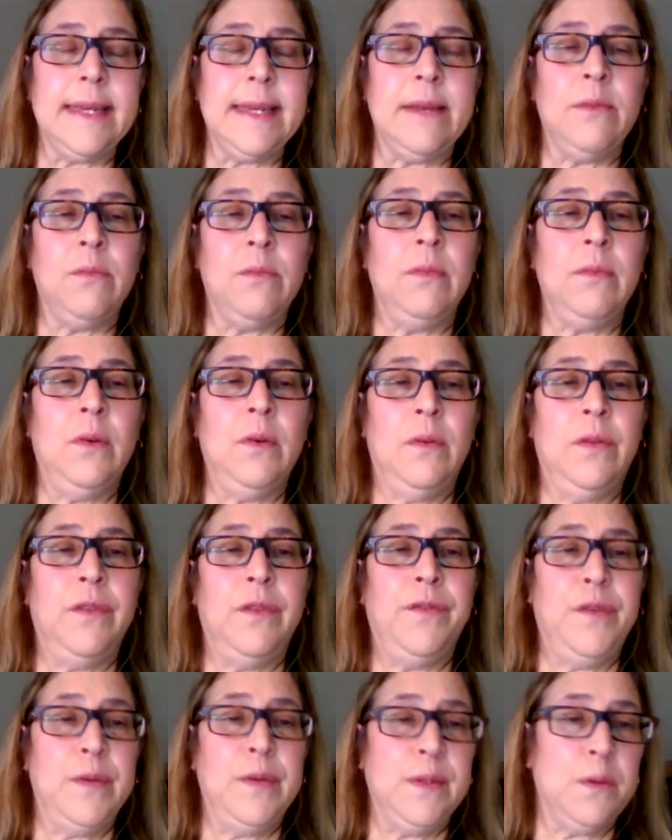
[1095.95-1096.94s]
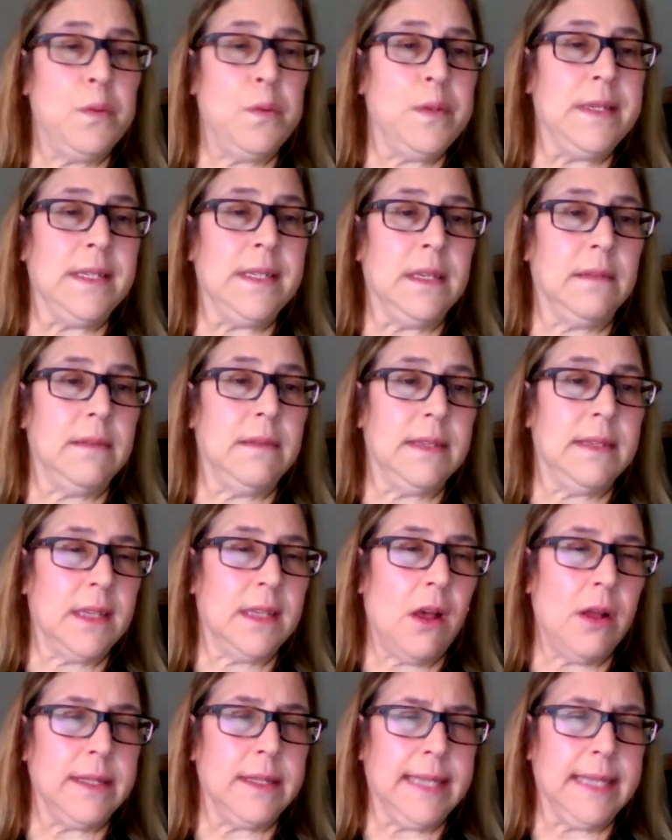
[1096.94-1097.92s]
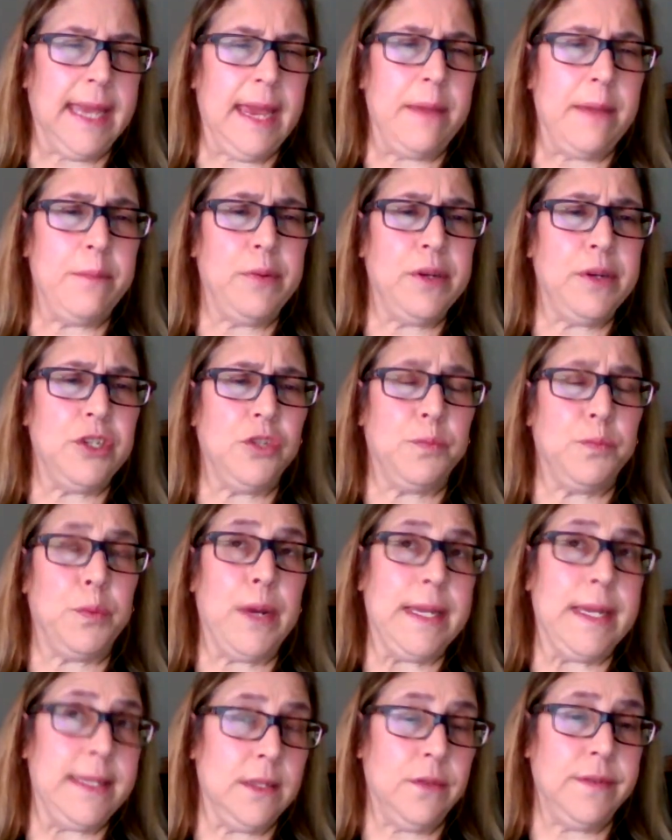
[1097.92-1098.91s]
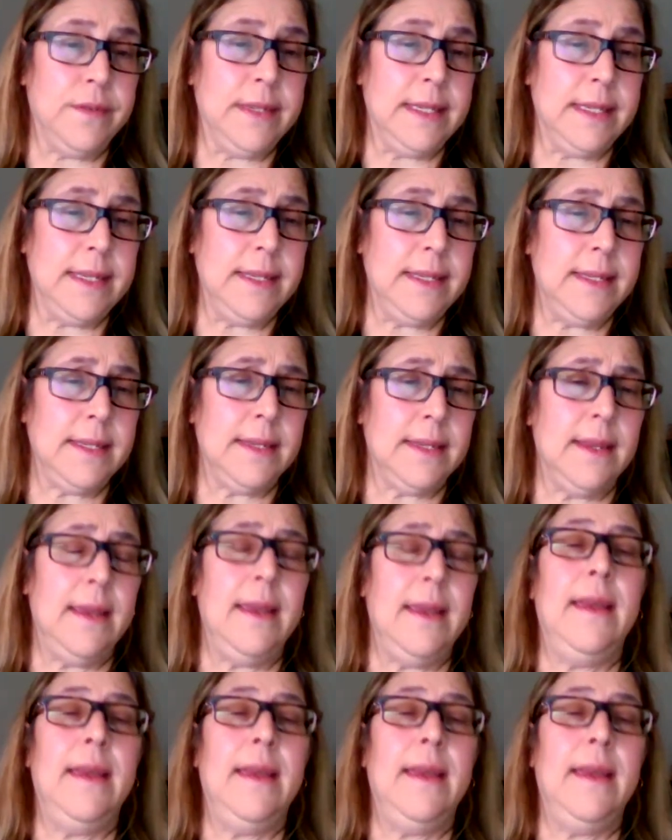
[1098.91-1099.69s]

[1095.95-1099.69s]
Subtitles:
And the first one it's called Cambridge Brain Services.